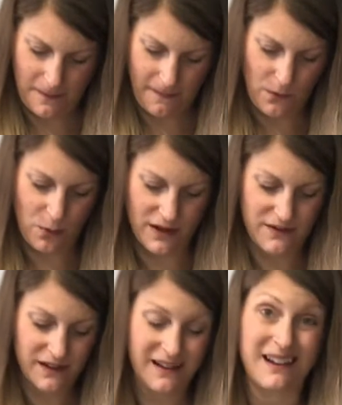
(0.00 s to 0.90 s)
or
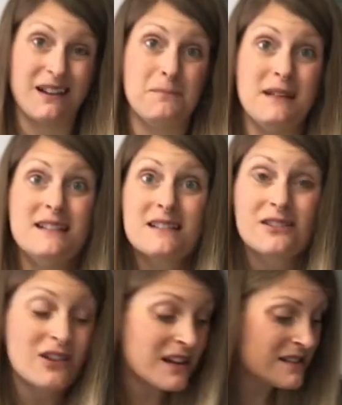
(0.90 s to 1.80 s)
even like a pizza
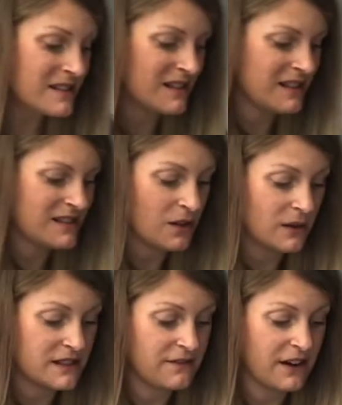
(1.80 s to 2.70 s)
crust. So
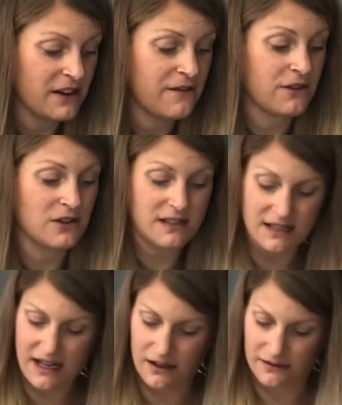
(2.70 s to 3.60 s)
it's a very
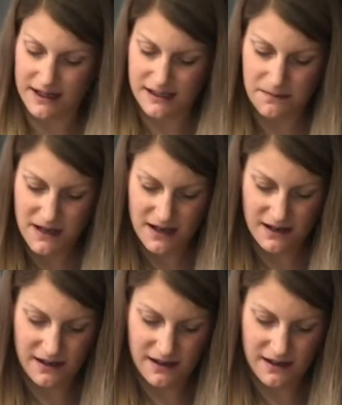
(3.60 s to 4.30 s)
versatile recipe.